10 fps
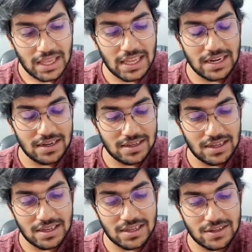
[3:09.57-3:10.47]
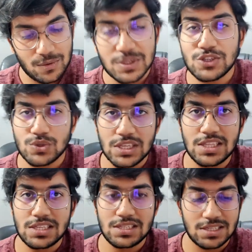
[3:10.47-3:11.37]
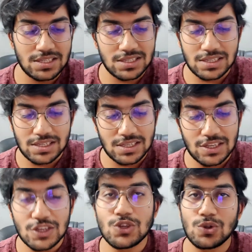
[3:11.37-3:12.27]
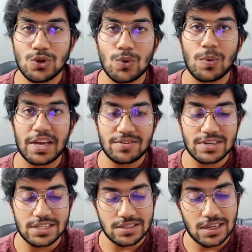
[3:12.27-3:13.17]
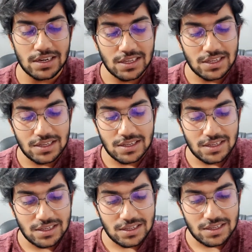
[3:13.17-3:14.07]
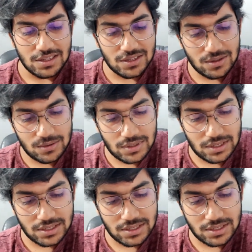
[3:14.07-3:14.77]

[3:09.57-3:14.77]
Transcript: and once you see this, you'll know why we did that. So